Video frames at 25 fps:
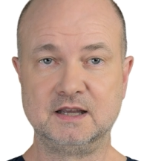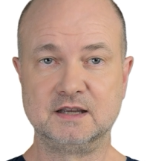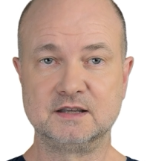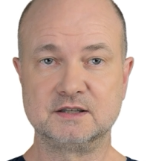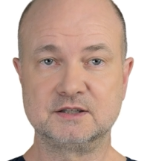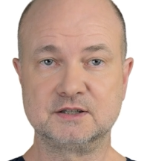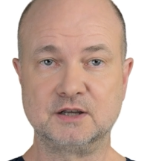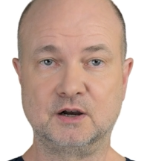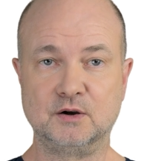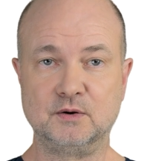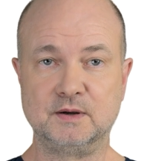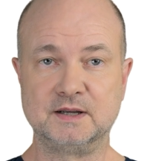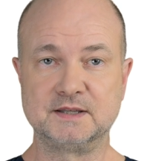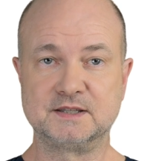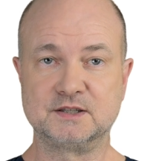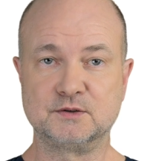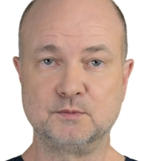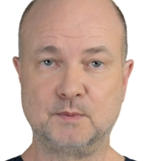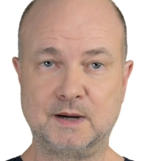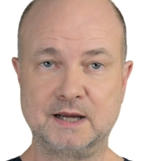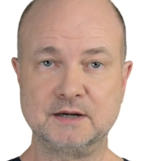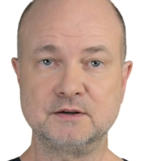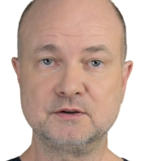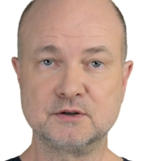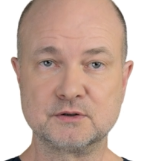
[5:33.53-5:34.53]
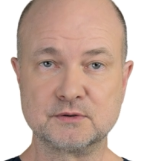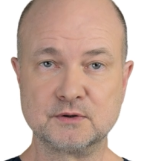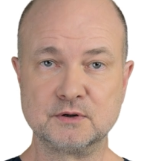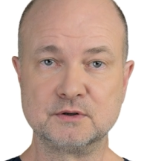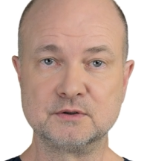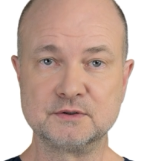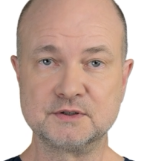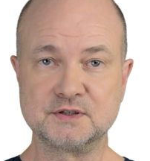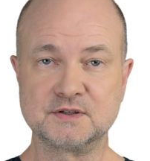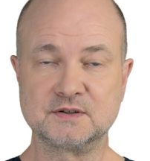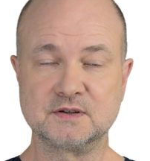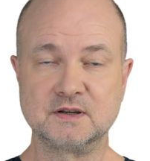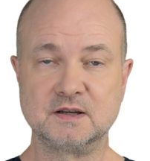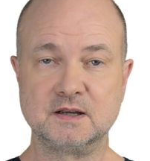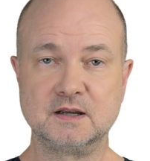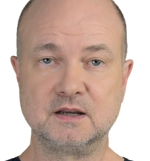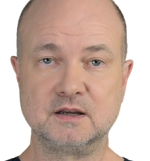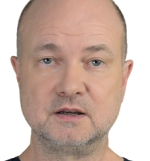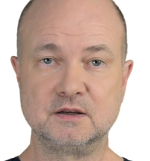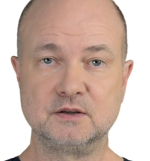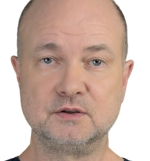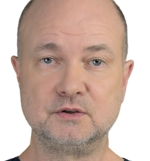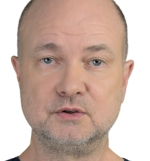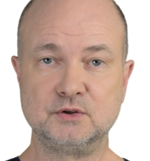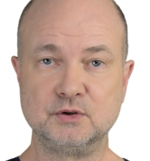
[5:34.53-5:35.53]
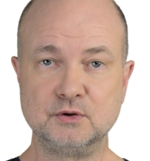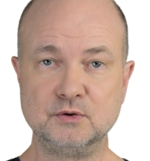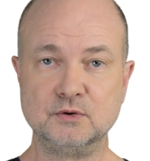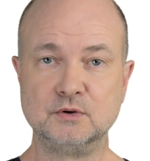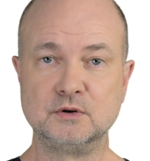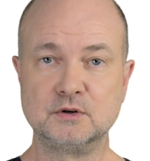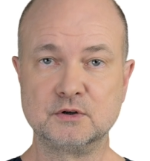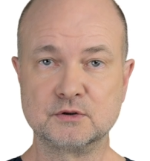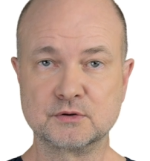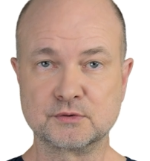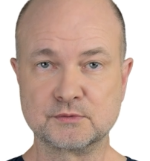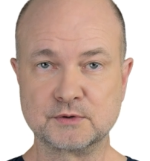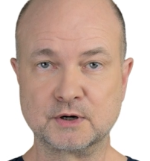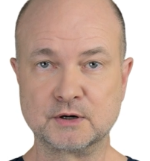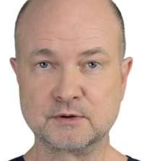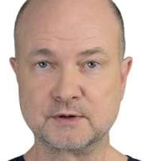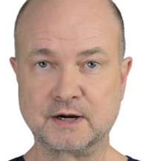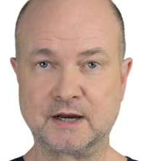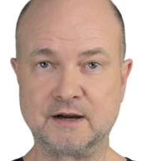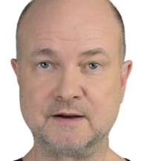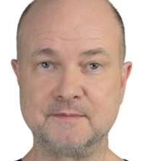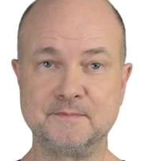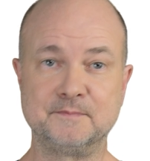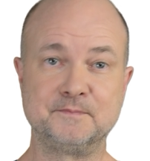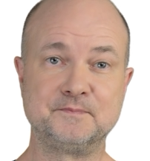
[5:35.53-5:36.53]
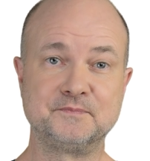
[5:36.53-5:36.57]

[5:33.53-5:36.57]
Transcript: So it's one crus, two crura.